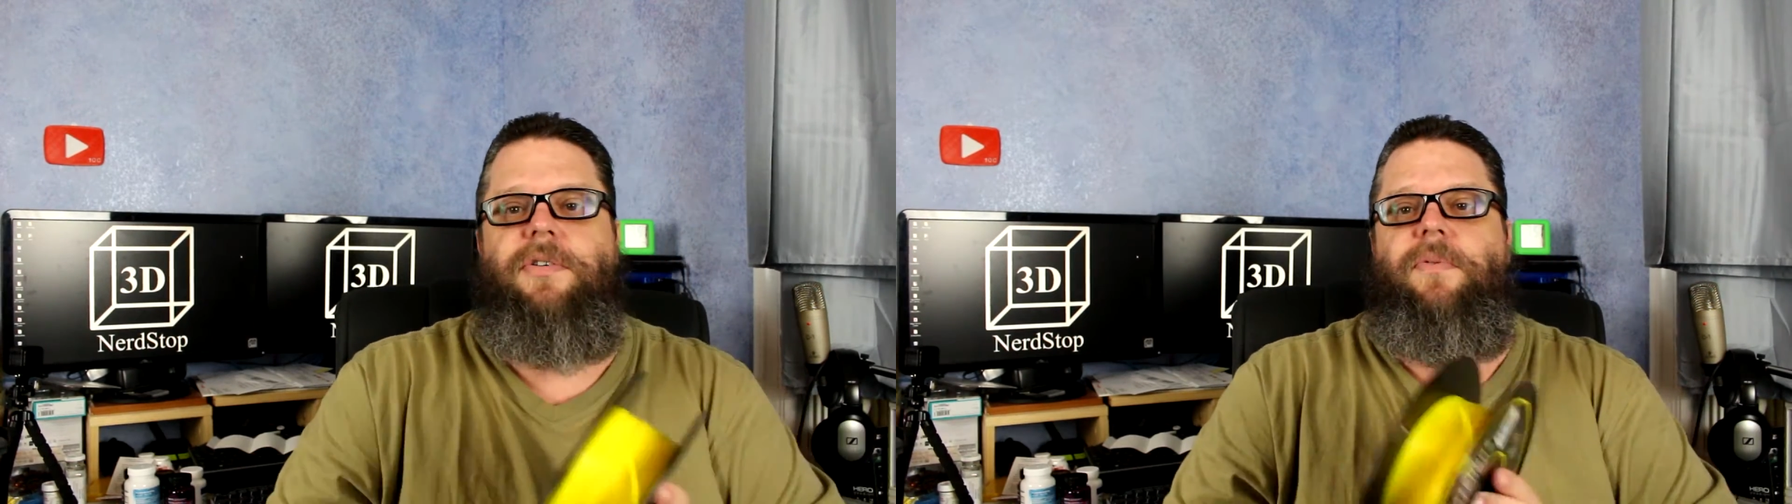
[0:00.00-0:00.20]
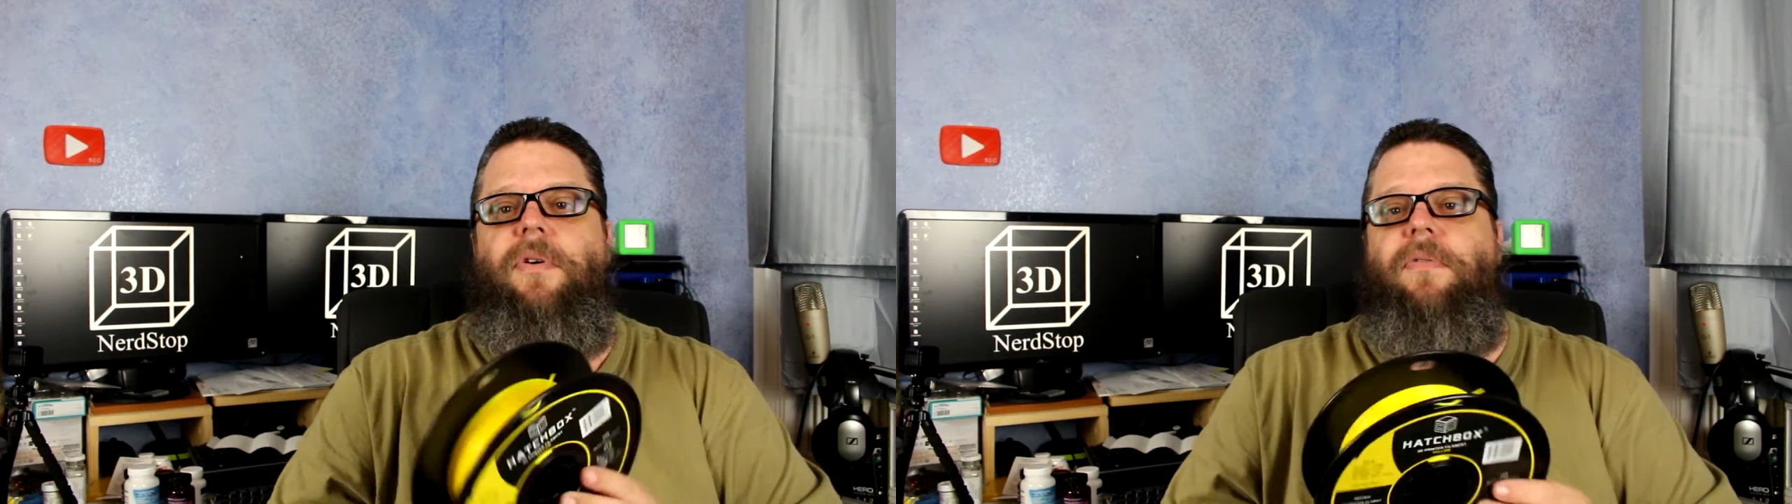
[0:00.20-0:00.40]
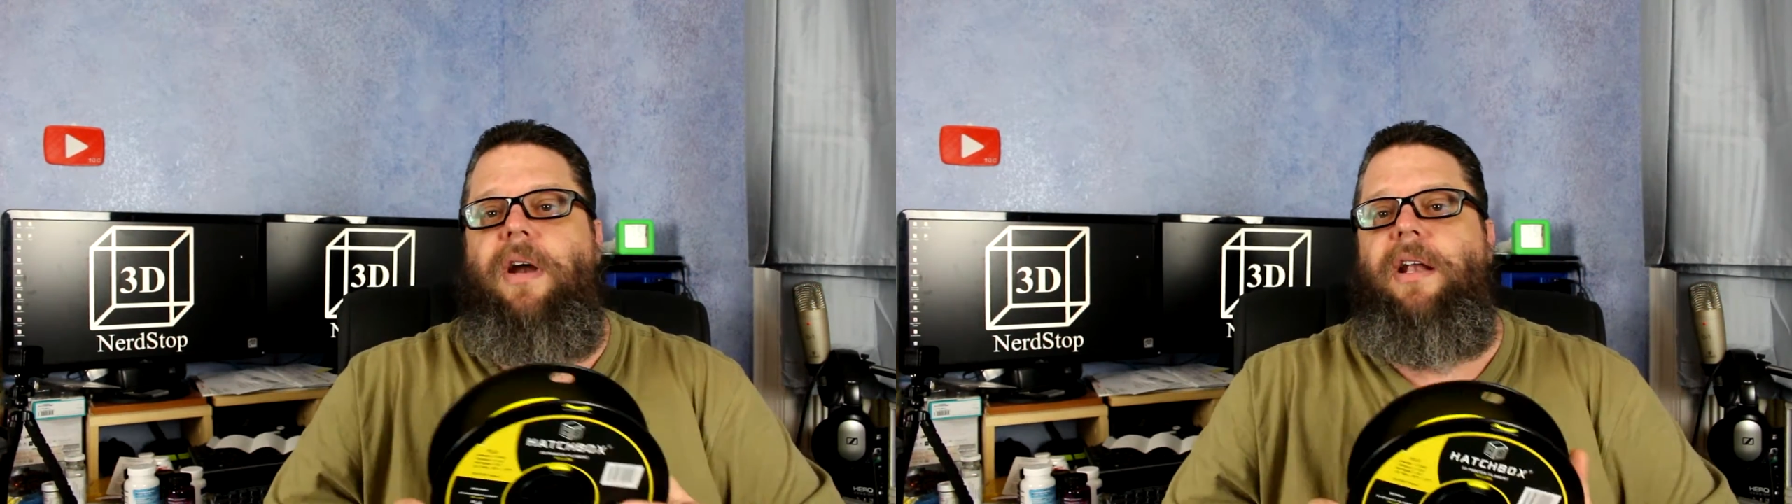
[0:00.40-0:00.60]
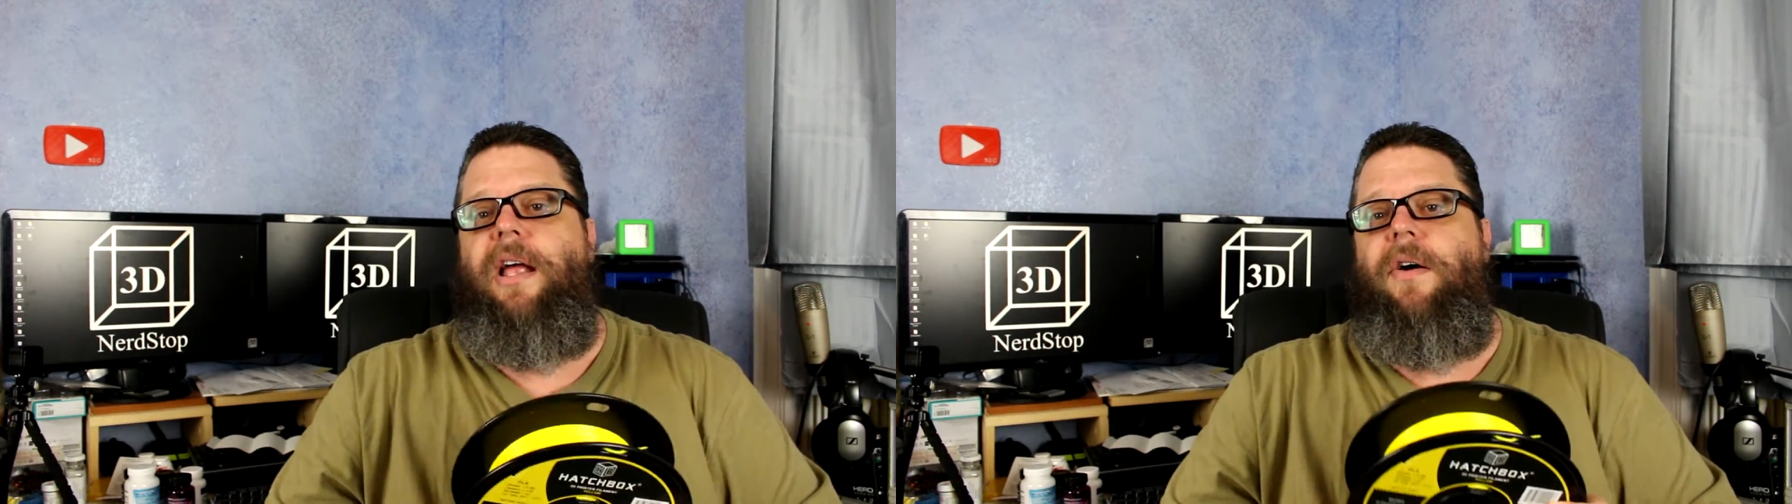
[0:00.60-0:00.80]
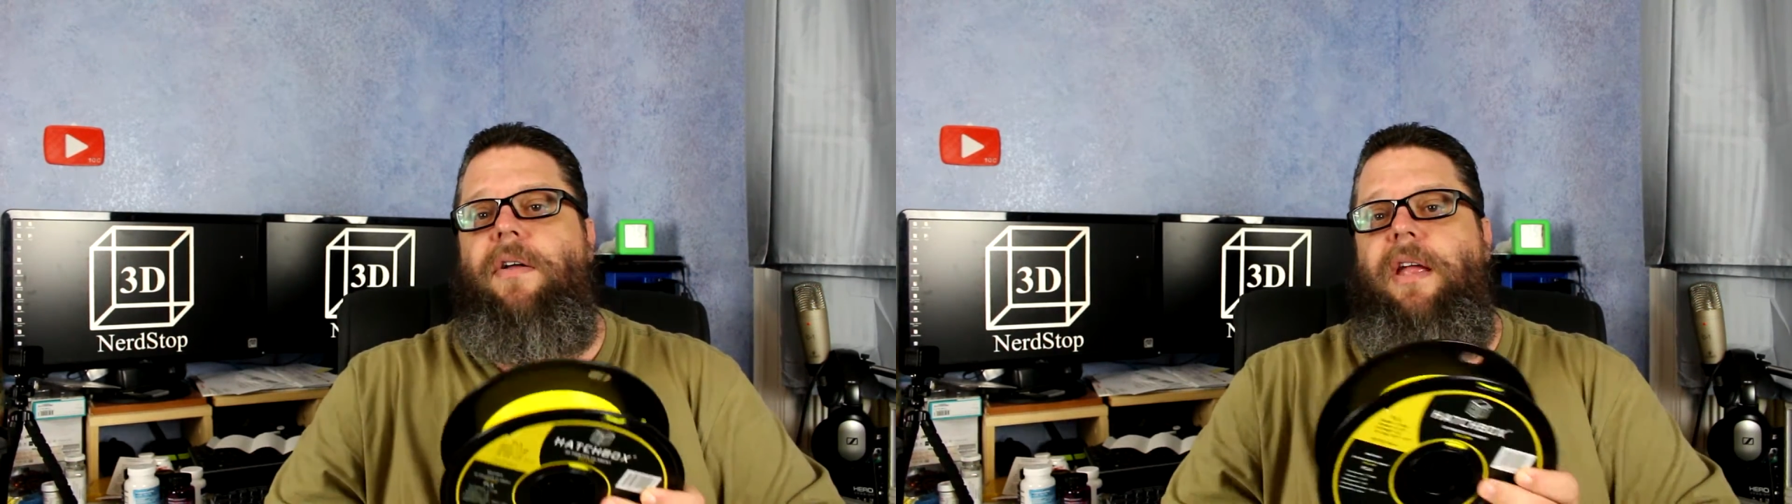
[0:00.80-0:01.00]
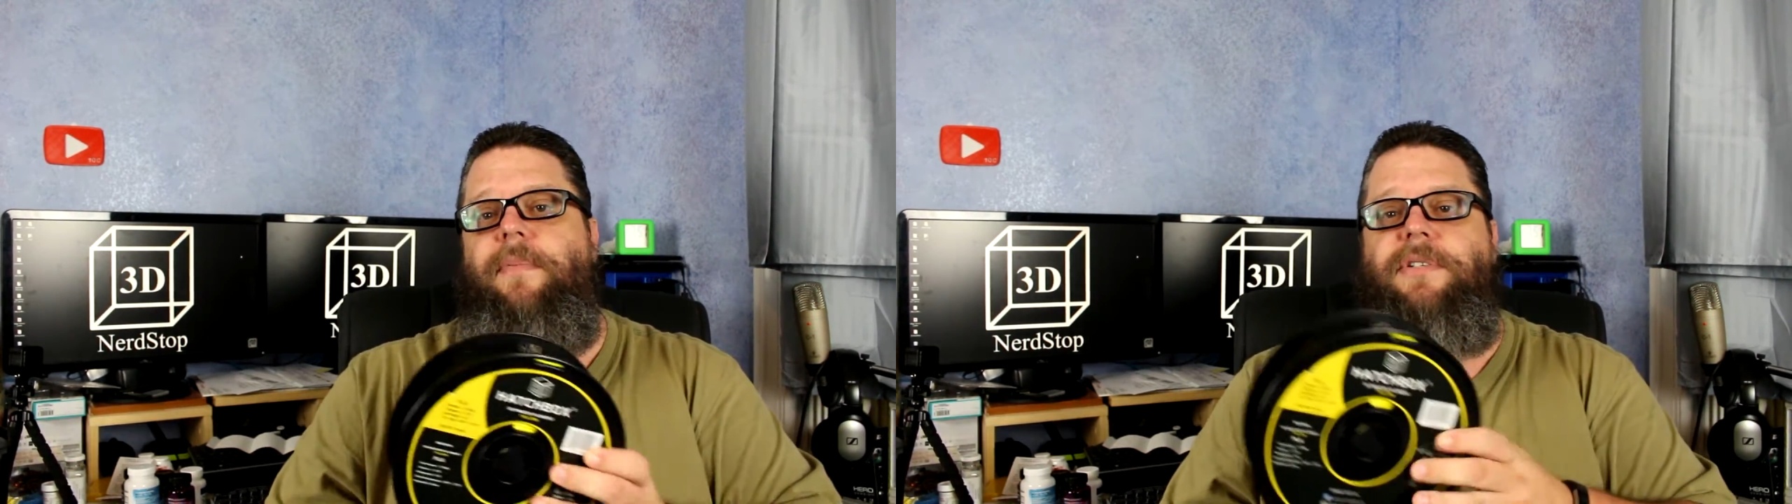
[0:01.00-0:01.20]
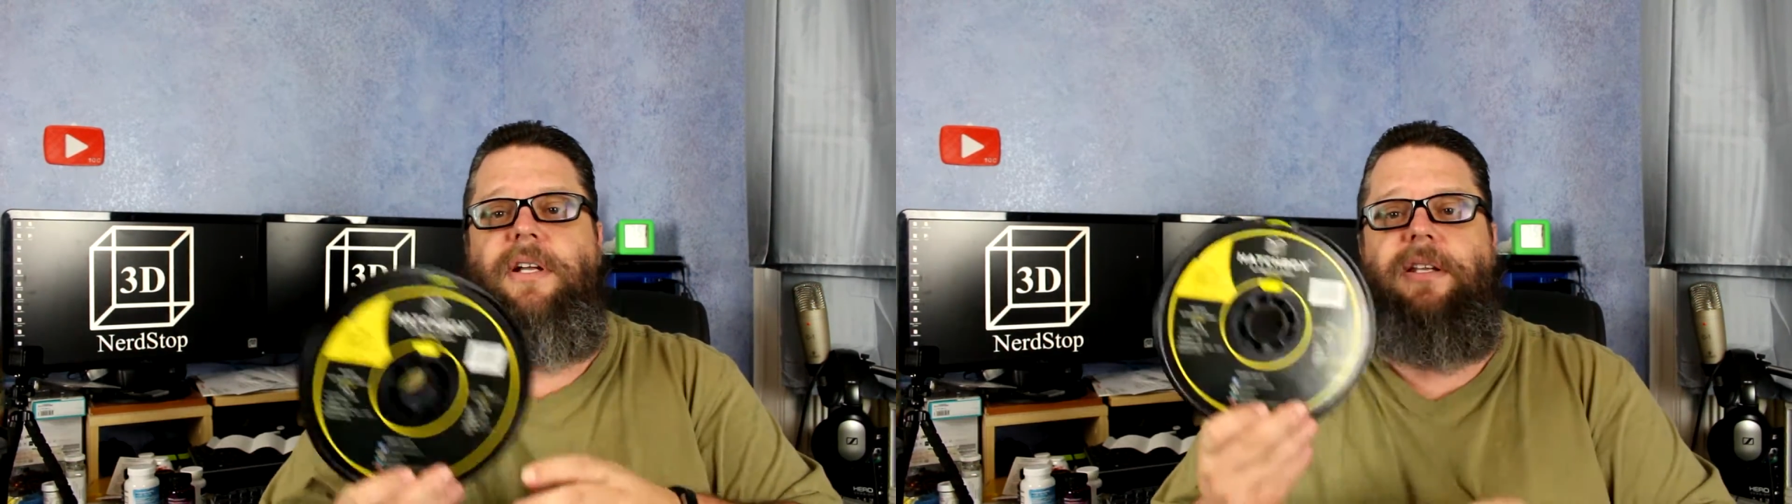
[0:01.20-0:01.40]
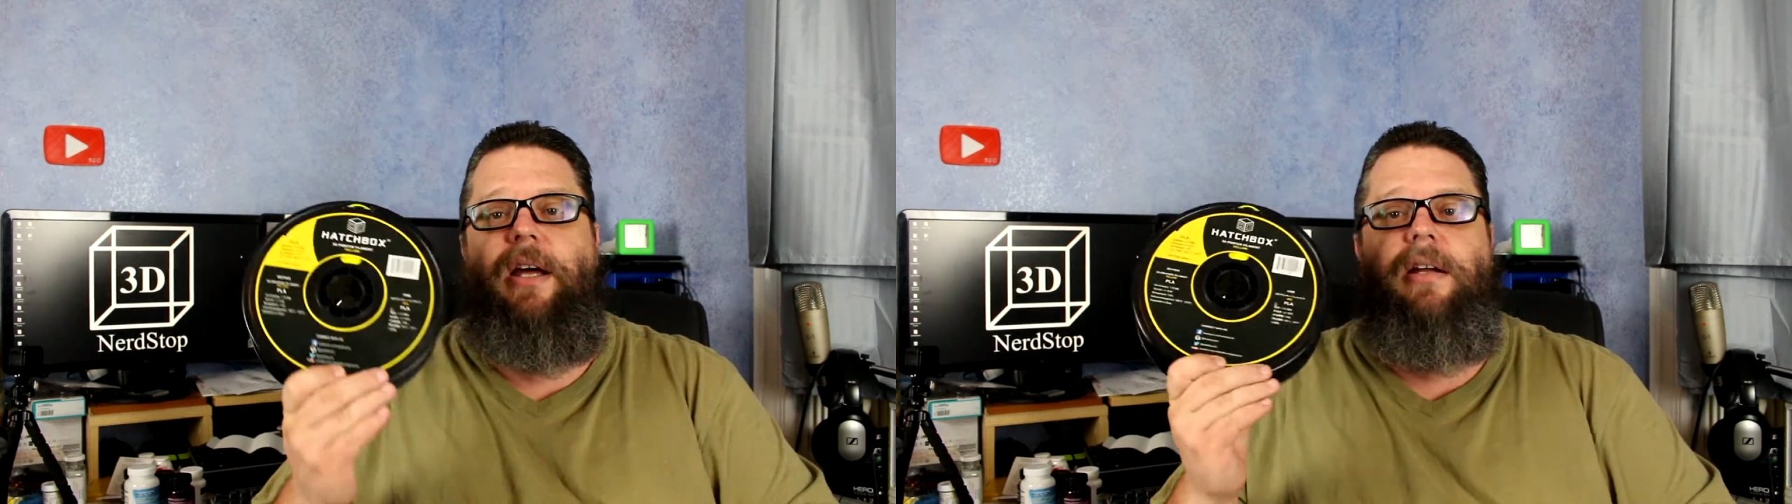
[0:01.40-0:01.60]
a roll right now on
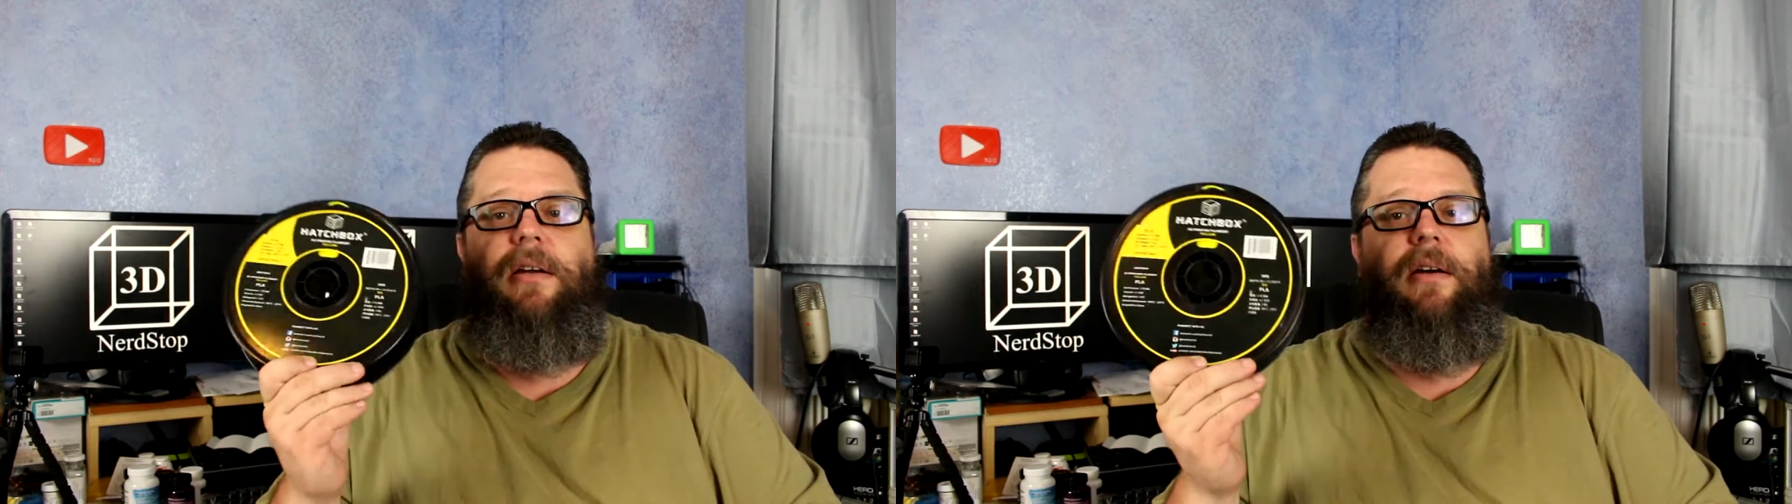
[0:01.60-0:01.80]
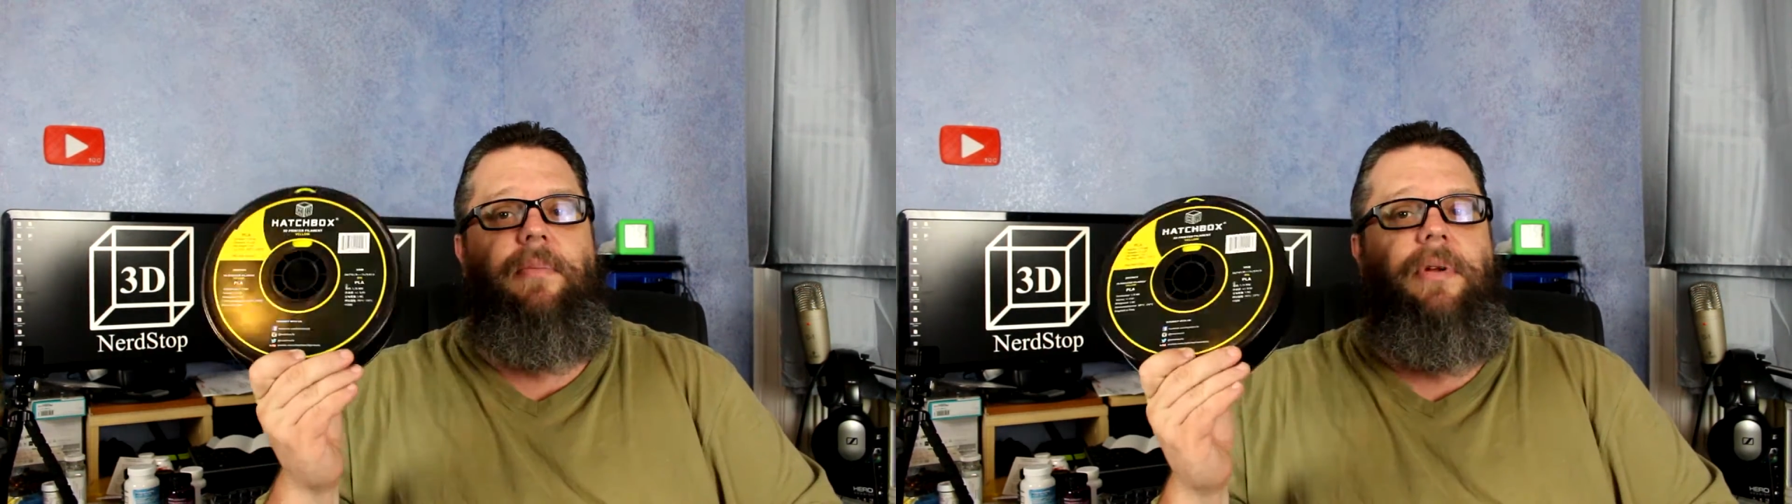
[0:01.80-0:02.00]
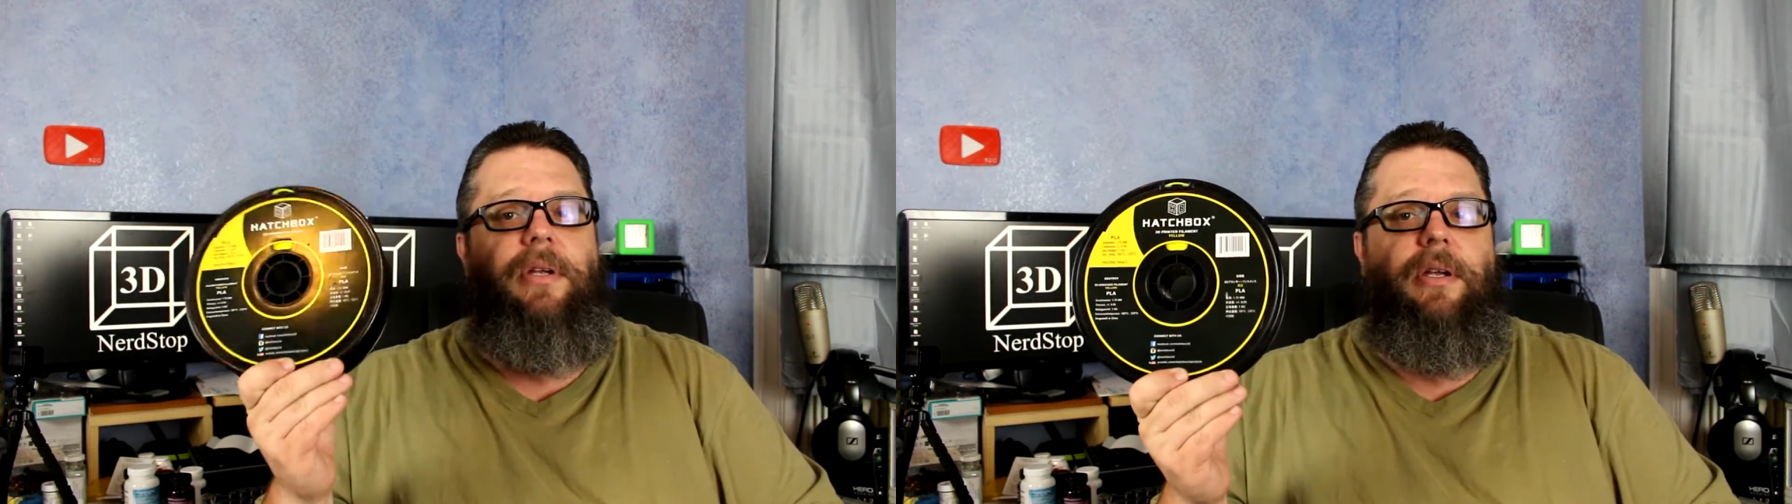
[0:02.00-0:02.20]
Amazon.com.